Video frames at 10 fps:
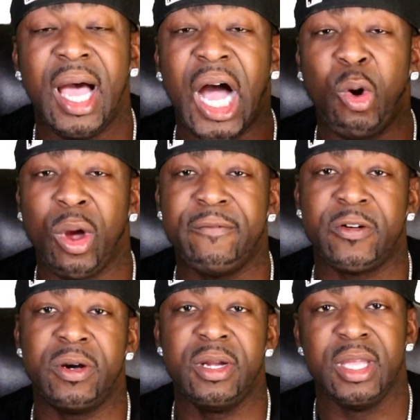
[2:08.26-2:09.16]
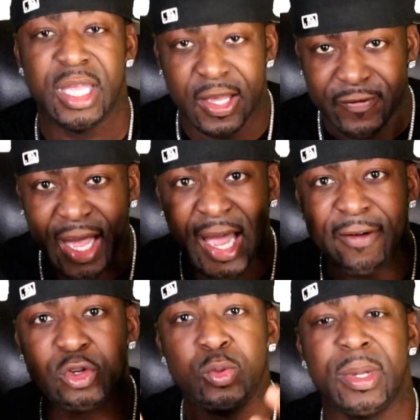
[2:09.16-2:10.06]
However, if I
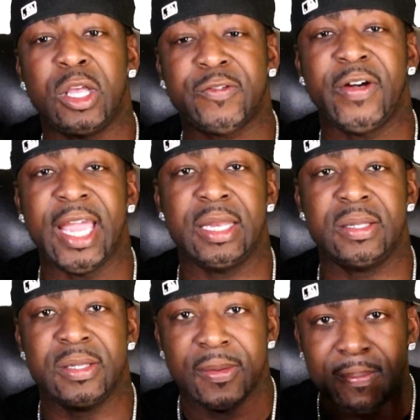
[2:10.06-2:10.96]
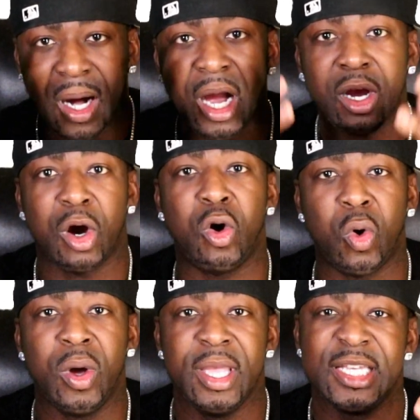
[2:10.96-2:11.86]
have two males fighting, my
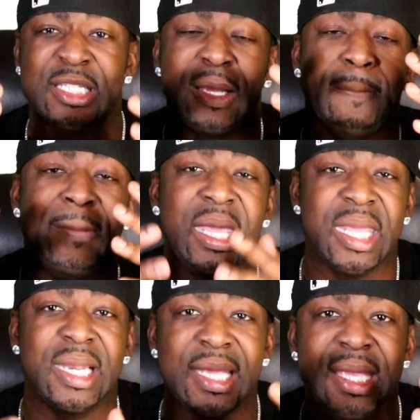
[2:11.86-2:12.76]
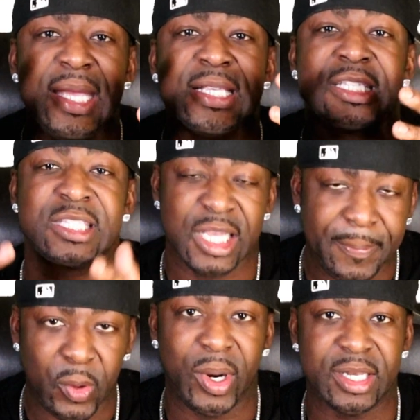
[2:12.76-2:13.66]
goal is to immediately
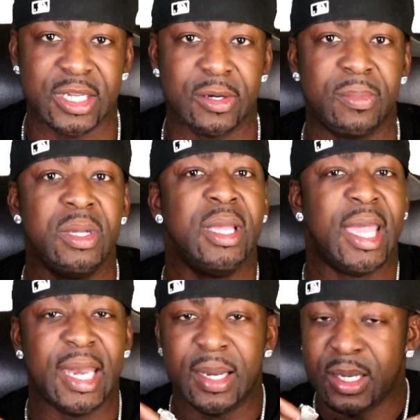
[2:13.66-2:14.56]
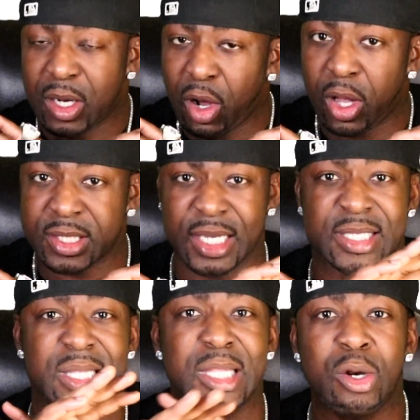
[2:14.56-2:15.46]
separate them and cause
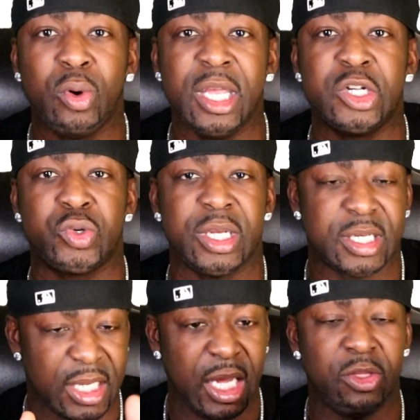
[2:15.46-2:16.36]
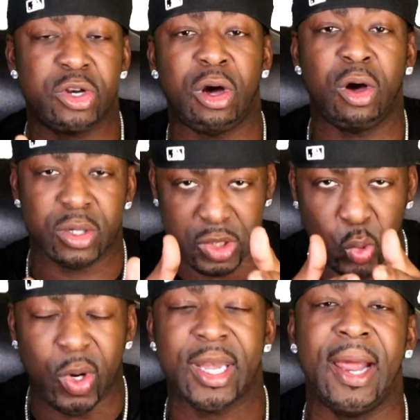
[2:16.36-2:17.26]
as little injury to either dog
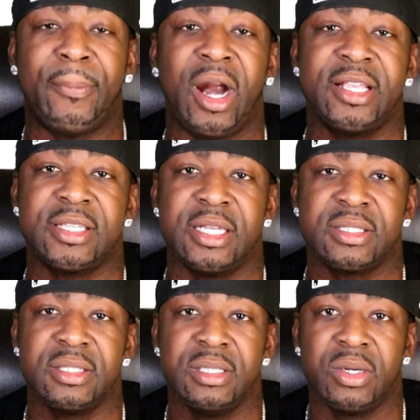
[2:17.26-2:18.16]
during that process,